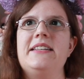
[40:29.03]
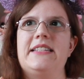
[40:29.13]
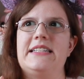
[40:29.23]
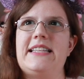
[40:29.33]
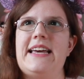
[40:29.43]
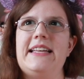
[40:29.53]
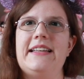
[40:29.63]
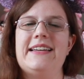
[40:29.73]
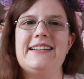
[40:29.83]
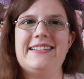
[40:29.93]
Since the
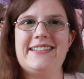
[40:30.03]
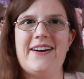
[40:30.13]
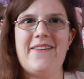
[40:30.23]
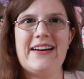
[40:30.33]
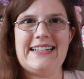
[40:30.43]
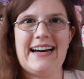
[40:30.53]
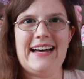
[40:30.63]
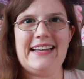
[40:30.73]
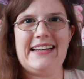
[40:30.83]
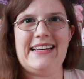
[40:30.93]
alien is so
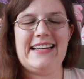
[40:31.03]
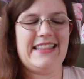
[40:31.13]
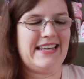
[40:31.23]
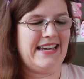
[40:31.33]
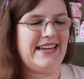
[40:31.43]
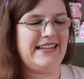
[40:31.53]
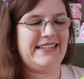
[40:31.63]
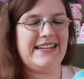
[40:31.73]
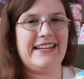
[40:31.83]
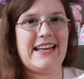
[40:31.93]
tiny, they
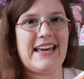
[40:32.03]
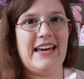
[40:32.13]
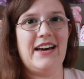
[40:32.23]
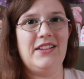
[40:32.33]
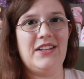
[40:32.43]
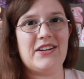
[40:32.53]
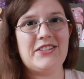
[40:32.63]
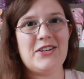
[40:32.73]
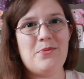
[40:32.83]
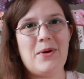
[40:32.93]
did a
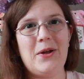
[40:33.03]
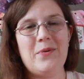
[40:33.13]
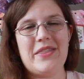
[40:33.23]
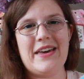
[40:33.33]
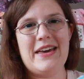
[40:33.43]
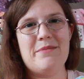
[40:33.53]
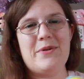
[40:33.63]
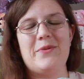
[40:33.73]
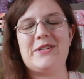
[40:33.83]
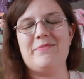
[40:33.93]
Luxo ball with him,
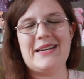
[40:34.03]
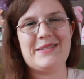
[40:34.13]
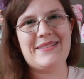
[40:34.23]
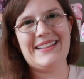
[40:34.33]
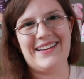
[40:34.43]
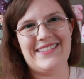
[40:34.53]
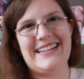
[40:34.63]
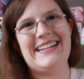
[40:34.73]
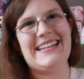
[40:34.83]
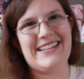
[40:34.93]
which makes me love
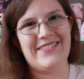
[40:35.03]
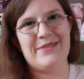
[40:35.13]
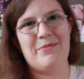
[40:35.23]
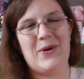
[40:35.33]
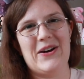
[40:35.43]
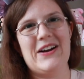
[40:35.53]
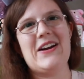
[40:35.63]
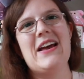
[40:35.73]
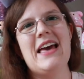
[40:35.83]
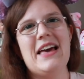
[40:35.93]
it even
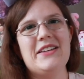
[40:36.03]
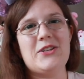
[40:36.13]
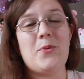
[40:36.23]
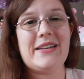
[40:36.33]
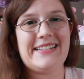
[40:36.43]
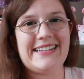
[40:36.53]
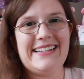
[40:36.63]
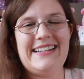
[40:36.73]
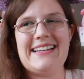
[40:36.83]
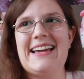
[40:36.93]
more. So we
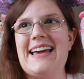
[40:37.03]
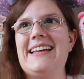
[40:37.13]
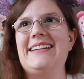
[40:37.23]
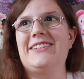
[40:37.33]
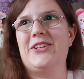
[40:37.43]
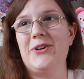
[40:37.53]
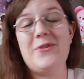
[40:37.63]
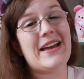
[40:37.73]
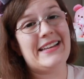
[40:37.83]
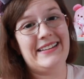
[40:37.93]
did get
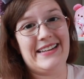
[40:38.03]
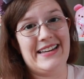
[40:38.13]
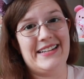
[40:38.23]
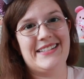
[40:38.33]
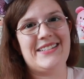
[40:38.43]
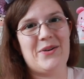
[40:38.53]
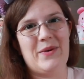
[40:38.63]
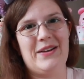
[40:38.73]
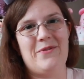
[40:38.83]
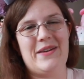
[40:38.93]
two aliens
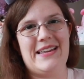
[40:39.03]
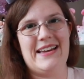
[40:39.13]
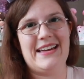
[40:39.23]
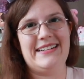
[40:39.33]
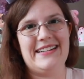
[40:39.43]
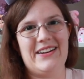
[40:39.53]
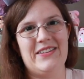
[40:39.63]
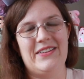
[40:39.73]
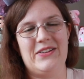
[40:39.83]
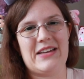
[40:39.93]
when we did
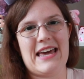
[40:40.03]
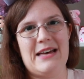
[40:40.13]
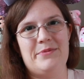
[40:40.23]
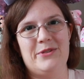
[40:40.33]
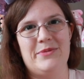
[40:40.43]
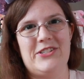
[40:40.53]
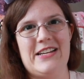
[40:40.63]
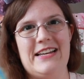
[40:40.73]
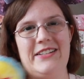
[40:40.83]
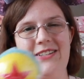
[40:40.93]
our little capsule
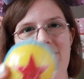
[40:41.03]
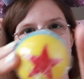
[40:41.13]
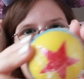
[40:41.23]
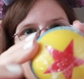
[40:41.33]
machine. So we've